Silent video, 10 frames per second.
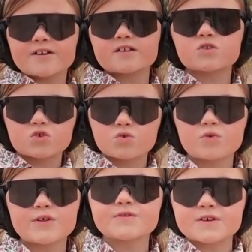it
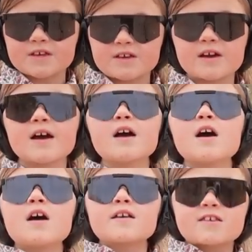to the
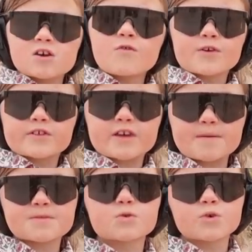silver
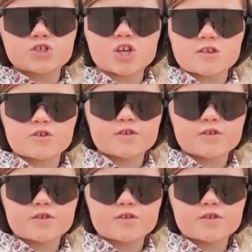tips, the Winchester